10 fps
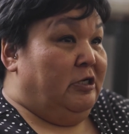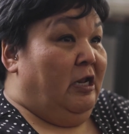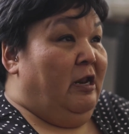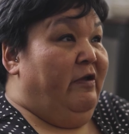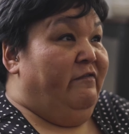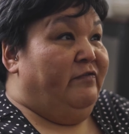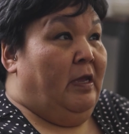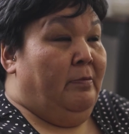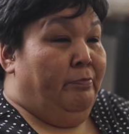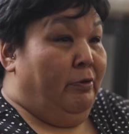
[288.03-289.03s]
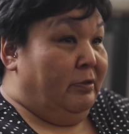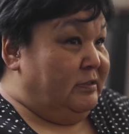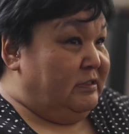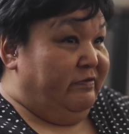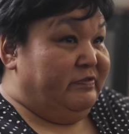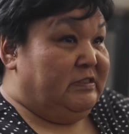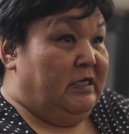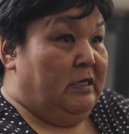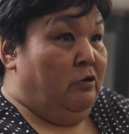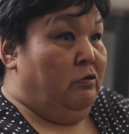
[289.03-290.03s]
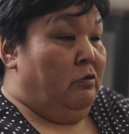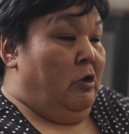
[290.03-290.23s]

alive, the importance of seal,